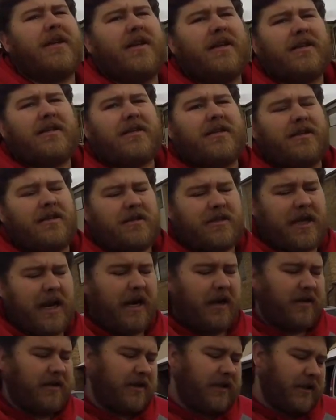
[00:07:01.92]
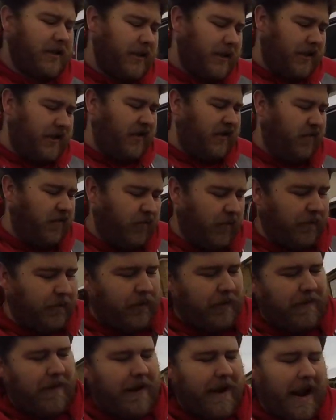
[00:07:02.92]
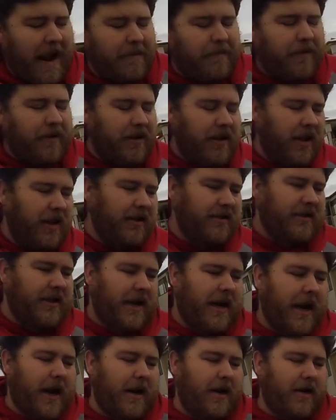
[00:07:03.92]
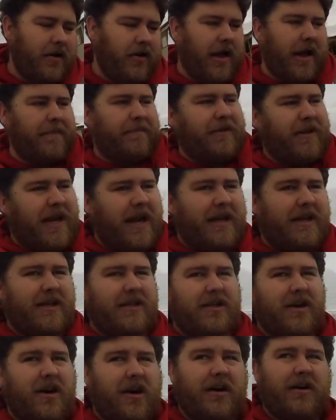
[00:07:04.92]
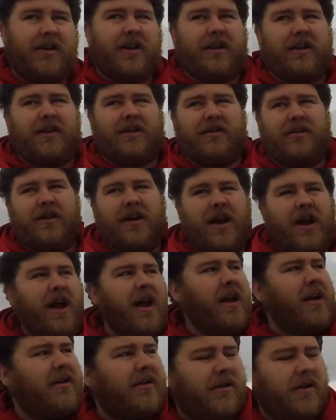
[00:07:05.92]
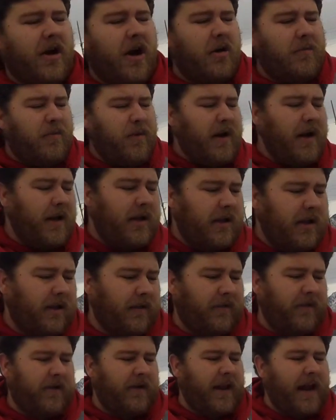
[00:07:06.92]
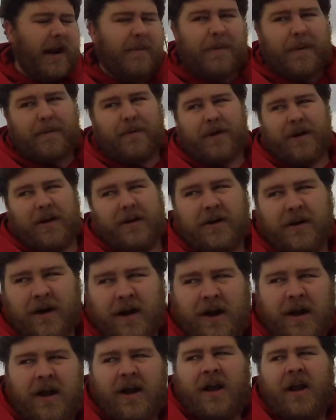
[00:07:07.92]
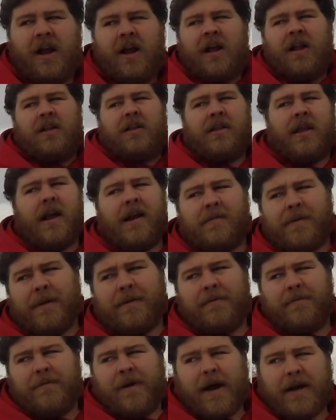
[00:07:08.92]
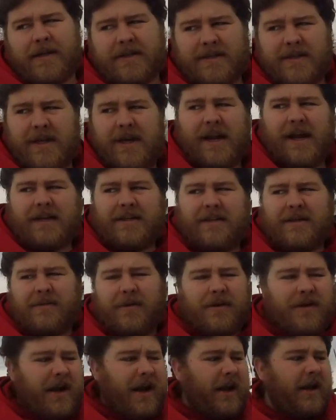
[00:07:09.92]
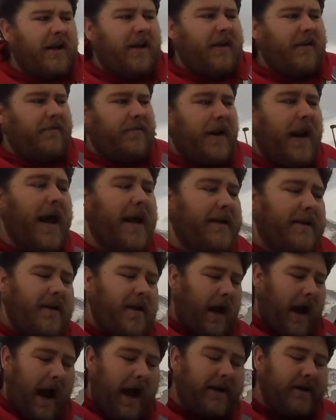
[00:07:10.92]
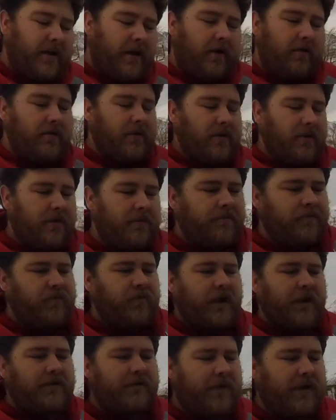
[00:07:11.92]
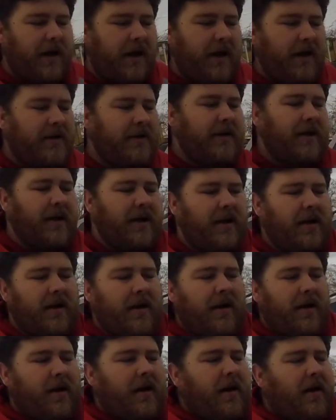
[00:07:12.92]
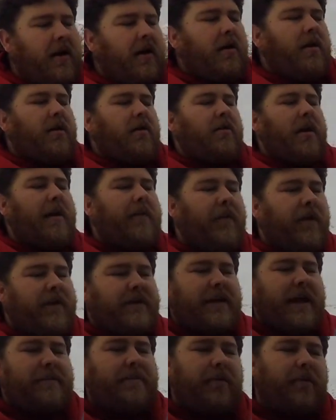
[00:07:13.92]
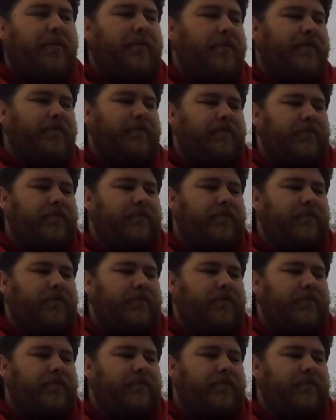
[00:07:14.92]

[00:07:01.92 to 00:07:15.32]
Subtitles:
of this channel is to report about happy things, and I know that death is a hard thing to cope with for a lot of people, and a lot of people might see it as something negative, but I don't, just because, like, for example,